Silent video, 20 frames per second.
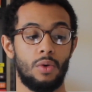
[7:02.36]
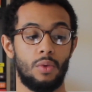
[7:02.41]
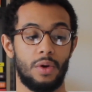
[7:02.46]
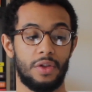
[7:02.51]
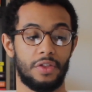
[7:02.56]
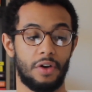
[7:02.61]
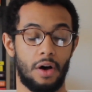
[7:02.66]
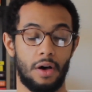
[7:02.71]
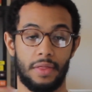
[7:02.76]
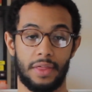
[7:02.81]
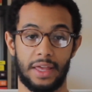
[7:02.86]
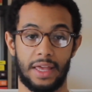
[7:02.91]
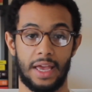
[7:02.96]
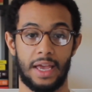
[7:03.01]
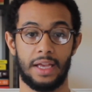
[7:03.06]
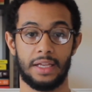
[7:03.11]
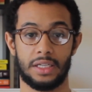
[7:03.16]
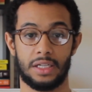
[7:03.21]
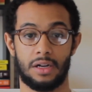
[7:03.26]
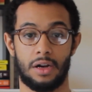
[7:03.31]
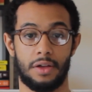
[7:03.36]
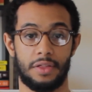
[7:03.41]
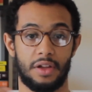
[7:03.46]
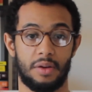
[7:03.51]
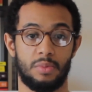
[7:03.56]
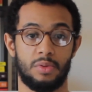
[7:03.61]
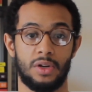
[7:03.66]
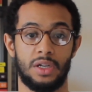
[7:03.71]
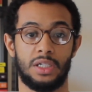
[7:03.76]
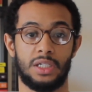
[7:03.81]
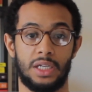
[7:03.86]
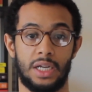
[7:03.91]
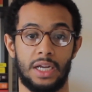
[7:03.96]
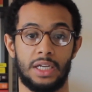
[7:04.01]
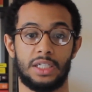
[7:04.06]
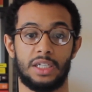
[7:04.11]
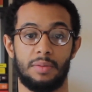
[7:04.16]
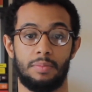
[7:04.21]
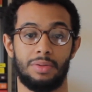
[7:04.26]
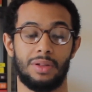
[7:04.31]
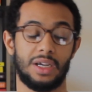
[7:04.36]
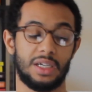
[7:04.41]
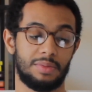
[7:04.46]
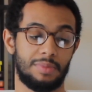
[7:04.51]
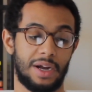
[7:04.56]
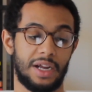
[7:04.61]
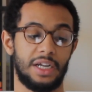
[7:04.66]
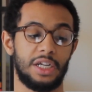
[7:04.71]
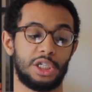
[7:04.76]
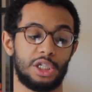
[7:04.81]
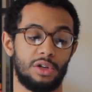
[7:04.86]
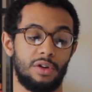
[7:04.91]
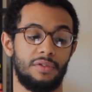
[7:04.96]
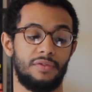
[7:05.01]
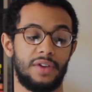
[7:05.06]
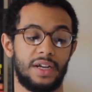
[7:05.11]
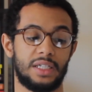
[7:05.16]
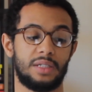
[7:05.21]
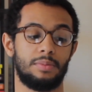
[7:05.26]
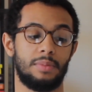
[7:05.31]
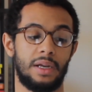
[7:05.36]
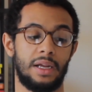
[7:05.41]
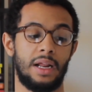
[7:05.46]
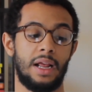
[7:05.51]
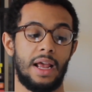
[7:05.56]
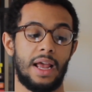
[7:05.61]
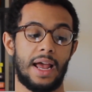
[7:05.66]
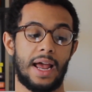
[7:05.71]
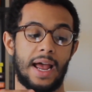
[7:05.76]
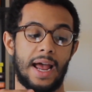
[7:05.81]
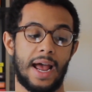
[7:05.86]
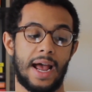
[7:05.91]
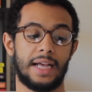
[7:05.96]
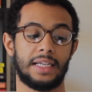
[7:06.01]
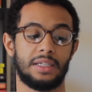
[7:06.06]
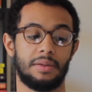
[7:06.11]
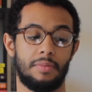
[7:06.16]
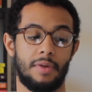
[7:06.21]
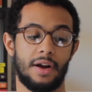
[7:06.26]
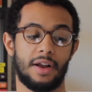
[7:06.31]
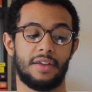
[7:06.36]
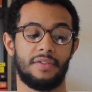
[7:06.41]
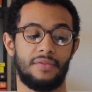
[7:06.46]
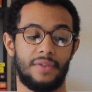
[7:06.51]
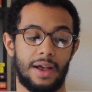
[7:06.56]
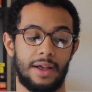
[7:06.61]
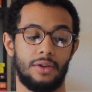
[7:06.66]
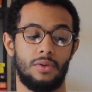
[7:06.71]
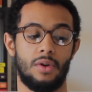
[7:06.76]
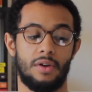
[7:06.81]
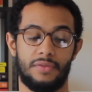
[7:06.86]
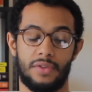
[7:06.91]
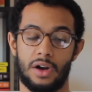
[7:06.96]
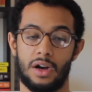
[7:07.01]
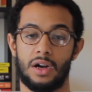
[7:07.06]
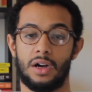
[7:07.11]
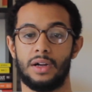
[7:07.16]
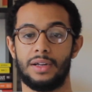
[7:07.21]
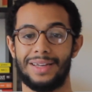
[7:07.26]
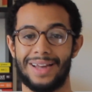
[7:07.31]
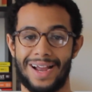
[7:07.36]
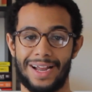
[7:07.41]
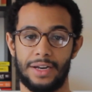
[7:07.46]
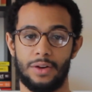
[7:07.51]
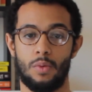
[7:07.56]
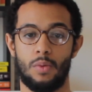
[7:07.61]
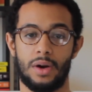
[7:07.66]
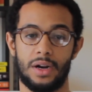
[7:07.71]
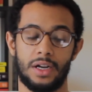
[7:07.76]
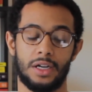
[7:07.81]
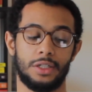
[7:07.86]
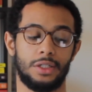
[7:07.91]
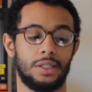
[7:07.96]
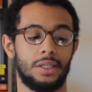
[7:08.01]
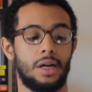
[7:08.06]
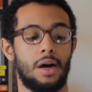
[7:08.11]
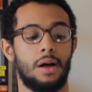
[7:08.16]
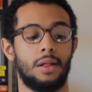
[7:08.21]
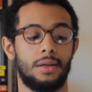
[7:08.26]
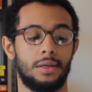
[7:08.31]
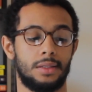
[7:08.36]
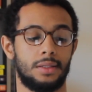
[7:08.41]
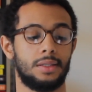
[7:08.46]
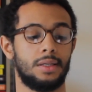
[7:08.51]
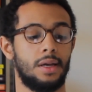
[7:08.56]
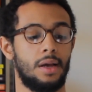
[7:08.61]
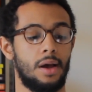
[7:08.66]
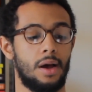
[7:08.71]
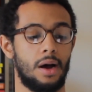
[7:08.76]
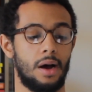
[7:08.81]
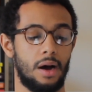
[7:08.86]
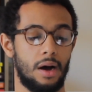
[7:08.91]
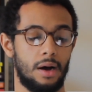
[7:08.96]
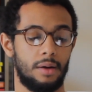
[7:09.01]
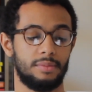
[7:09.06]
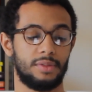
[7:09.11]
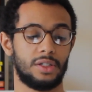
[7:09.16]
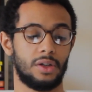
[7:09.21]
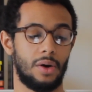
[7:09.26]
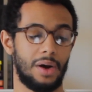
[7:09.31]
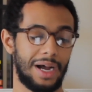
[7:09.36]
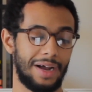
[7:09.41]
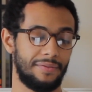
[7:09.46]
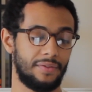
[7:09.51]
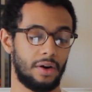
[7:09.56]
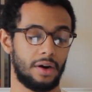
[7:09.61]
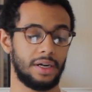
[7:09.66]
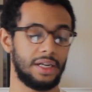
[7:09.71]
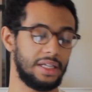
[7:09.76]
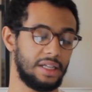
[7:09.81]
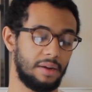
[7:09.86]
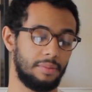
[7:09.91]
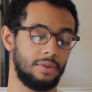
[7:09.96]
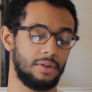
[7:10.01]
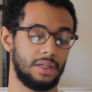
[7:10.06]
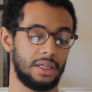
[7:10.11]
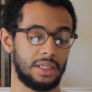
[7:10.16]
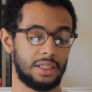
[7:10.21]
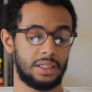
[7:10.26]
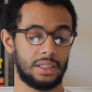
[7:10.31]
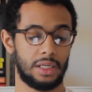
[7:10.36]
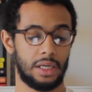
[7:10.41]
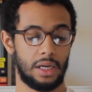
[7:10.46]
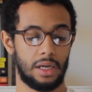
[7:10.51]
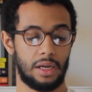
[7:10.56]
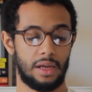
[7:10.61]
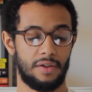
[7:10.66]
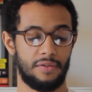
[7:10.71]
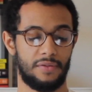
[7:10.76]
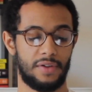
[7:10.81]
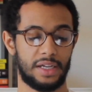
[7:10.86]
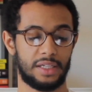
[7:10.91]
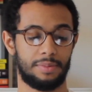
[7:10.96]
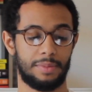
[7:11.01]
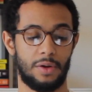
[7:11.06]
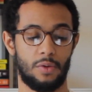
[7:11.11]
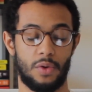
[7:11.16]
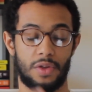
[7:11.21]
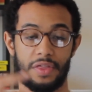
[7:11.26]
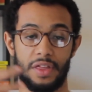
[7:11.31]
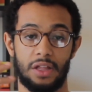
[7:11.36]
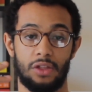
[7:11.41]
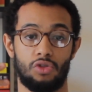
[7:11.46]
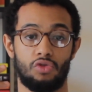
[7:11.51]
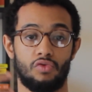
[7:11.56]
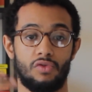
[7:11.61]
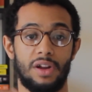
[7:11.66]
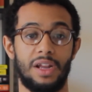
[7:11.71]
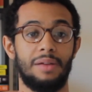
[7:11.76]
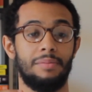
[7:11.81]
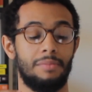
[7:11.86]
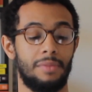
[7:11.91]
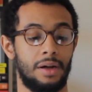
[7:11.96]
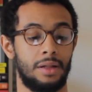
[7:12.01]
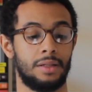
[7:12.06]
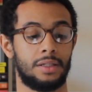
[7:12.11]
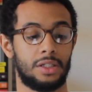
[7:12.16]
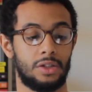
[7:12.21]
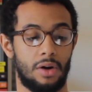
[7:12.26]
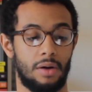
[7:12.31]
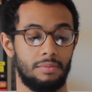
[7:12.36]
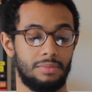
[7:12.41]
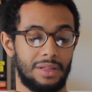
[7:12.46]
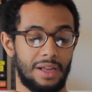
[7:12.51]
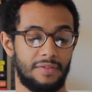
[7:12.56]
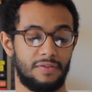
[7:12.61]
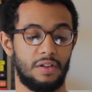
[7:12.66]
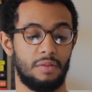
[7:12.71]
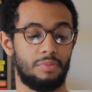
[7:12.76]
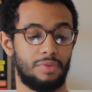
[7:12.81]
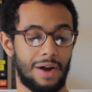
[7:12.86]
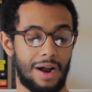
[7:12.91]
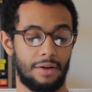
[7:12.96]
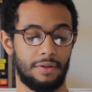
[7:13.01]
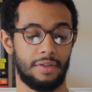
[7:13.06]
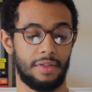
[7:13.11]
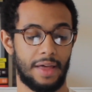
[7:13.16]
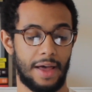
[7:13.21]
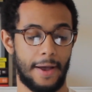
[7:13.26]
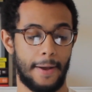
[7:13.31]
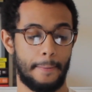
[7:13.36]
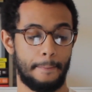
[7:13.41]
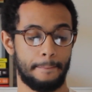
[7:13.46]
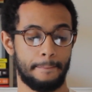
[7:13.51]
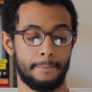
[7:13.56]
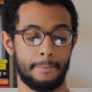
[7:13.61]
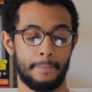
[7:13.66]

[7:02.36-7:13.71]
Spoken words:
with all the gains and all the appreciation plus my initial investment, it has a market value of $9,100. So I've already doubled this investment within 3 months, so I'm definitely proud of that.